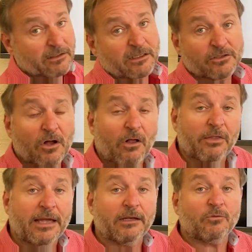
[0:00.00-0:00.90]
call
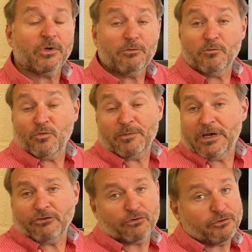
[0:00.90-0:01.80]
that we
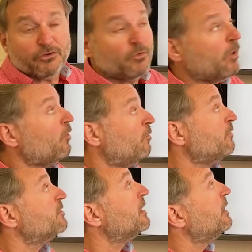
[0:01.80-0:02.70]
measure 2 ohms.